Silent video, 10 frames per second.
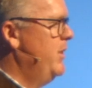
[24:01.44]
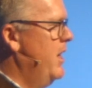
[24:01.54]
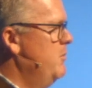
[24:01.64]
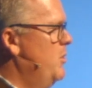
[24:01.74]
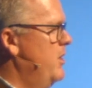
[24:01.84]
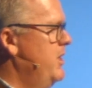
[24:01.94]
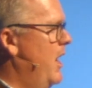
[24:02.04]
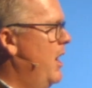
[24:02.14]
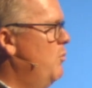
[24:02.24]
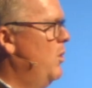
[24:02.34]
As we come to our
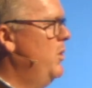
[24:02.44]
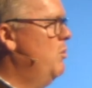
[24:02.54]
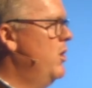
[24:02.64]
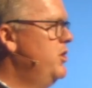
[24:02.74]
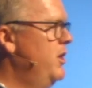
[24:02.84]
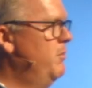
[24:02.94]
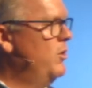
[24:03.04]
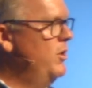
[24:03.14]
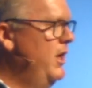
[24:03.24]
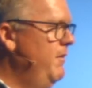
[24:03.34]
time where we worship
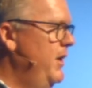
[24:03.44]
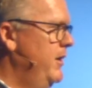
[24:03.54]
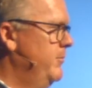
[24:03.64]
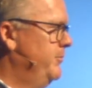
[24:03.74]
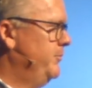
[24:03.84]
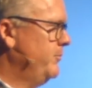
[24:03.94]
through giving,